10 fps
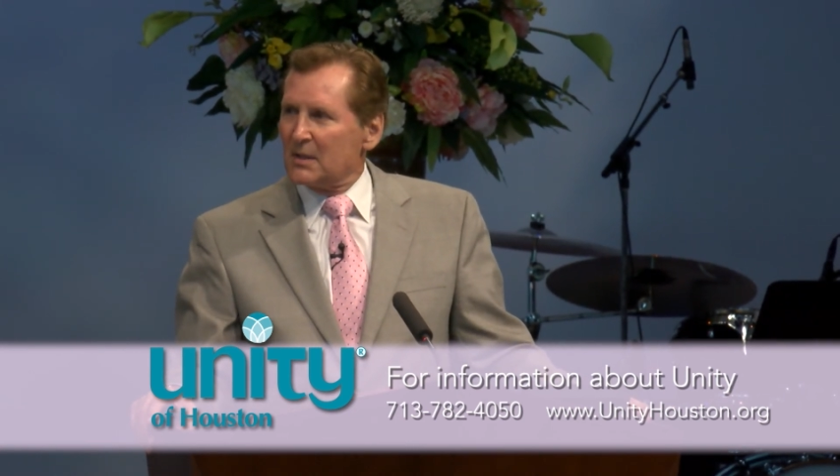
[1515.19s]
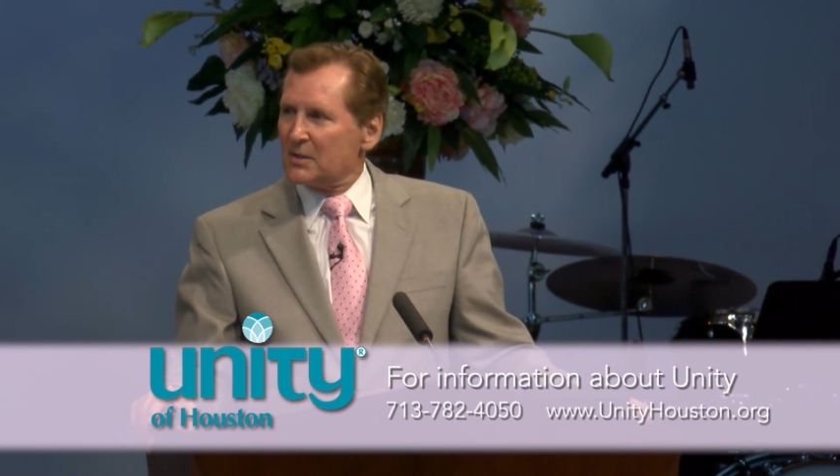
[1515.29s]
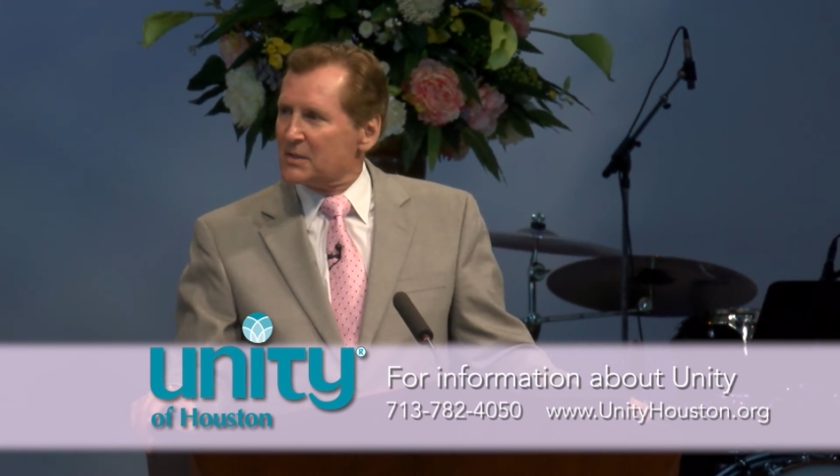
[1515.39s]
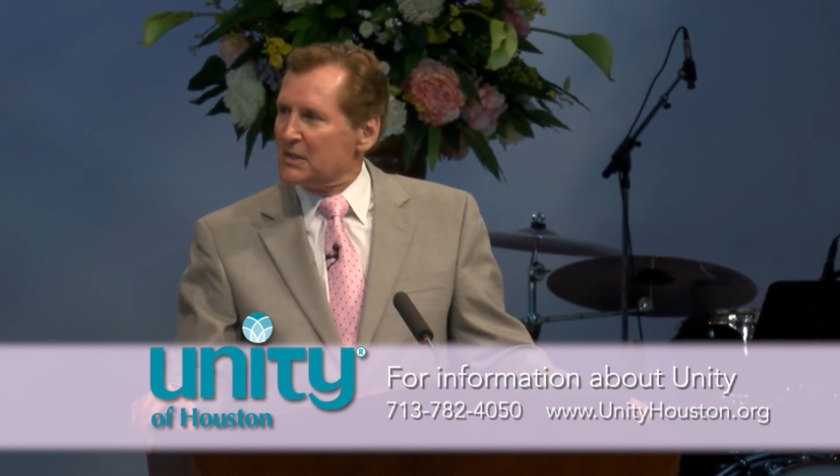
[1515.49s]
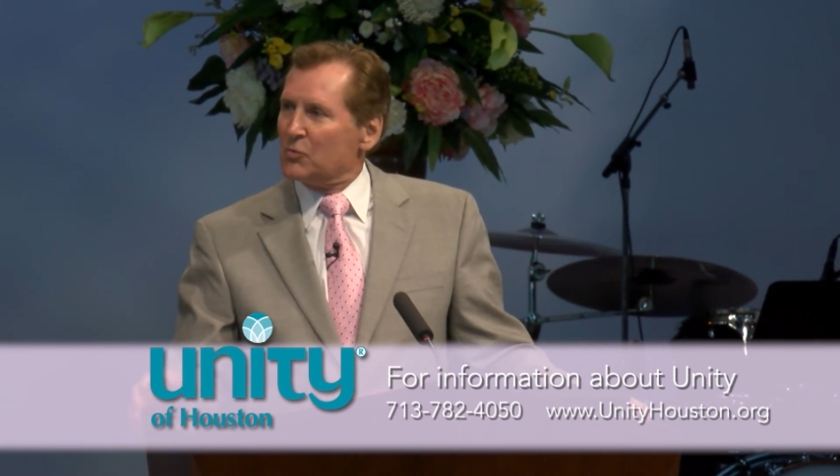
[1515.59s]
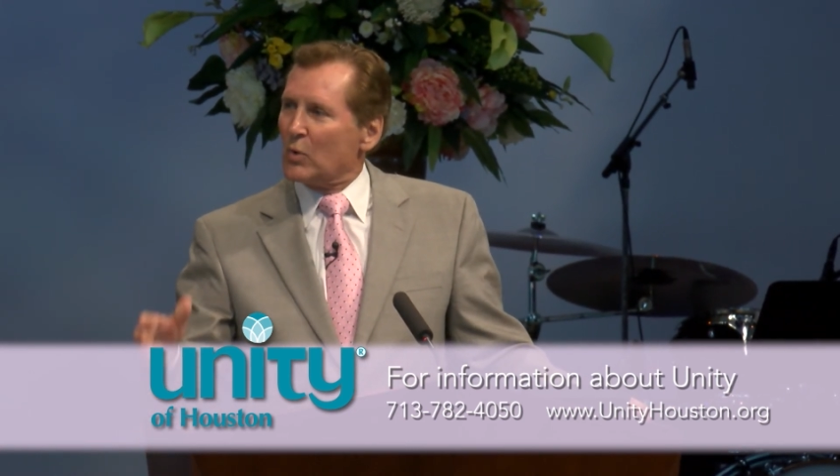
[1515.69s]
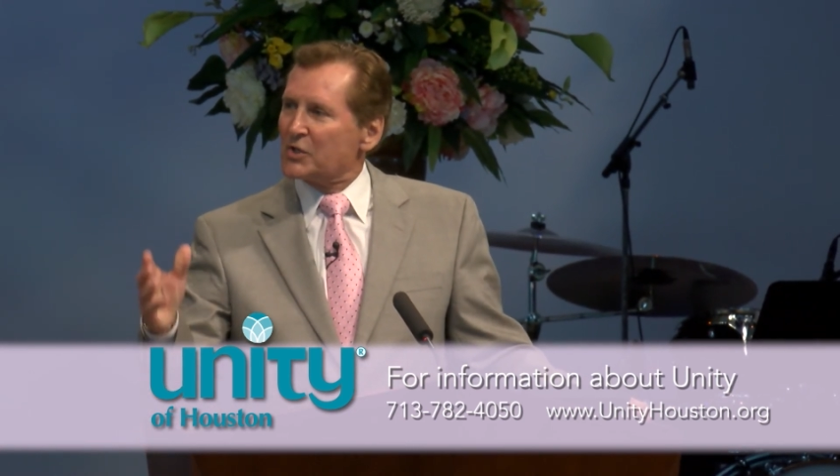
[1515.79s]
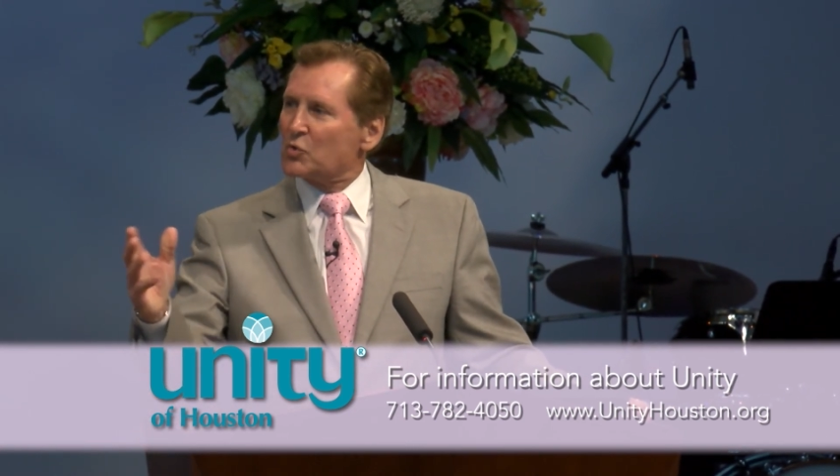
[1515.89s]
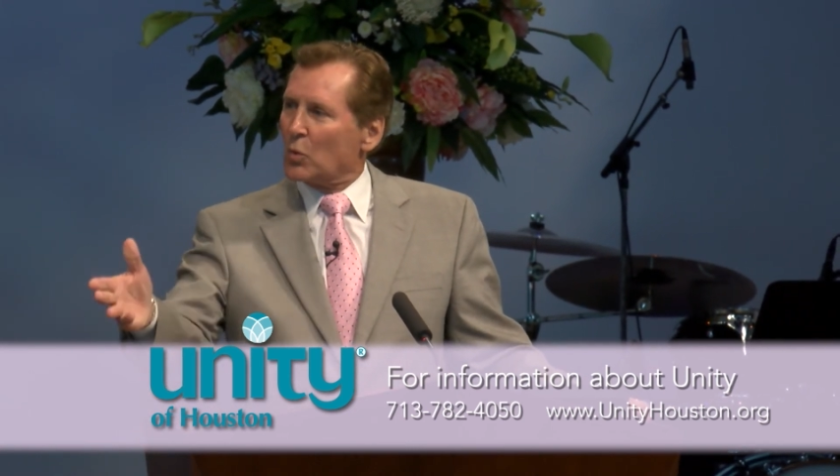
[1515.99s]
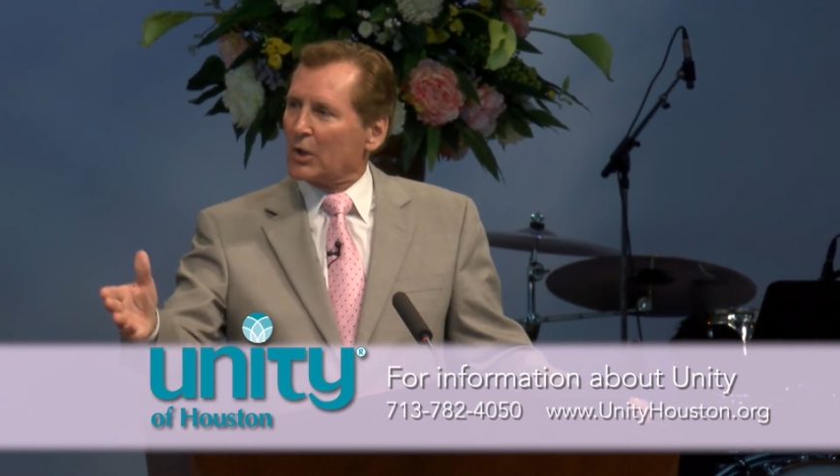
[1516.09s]
seen
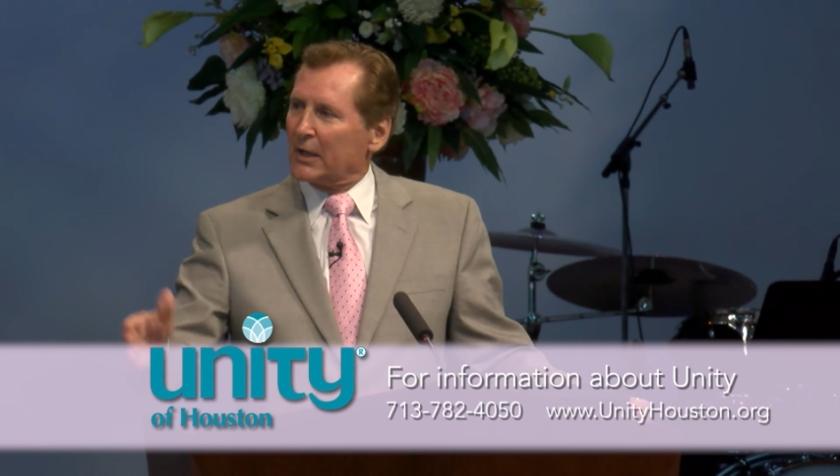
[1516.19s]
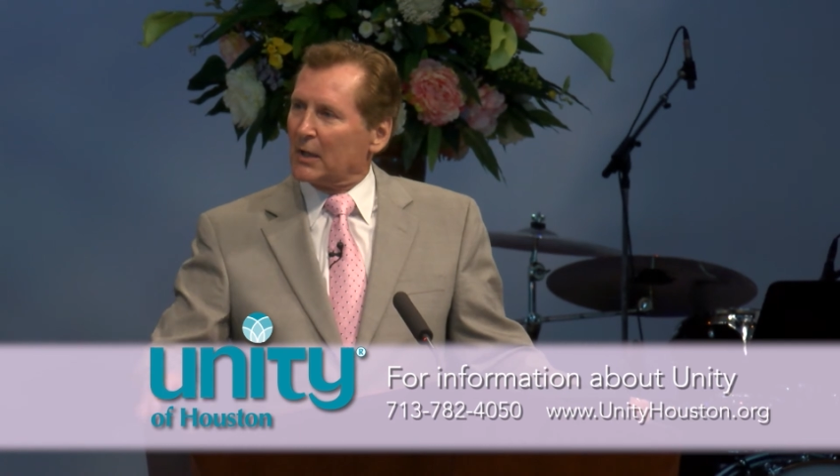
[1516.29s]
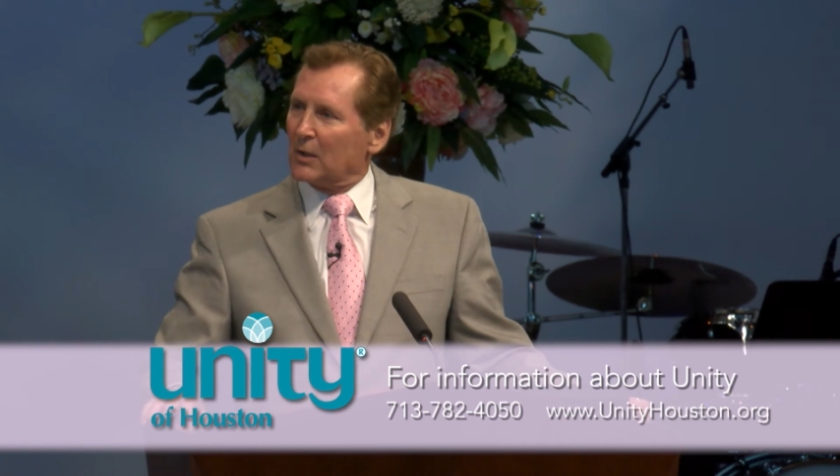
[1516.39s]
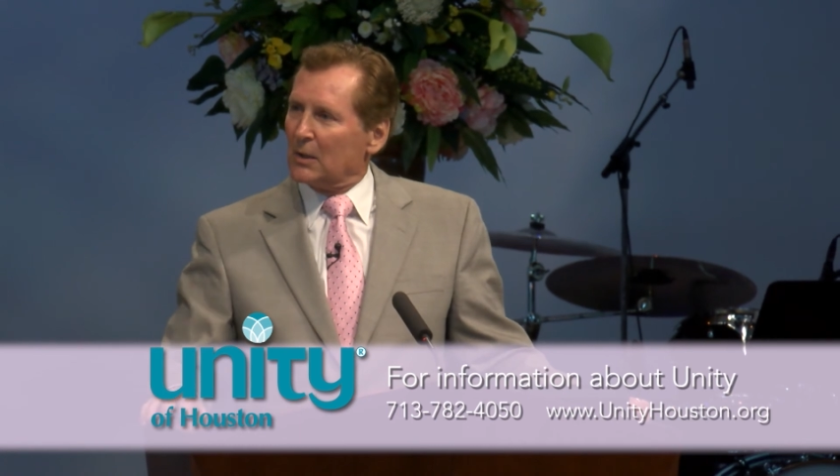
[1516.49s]
what's working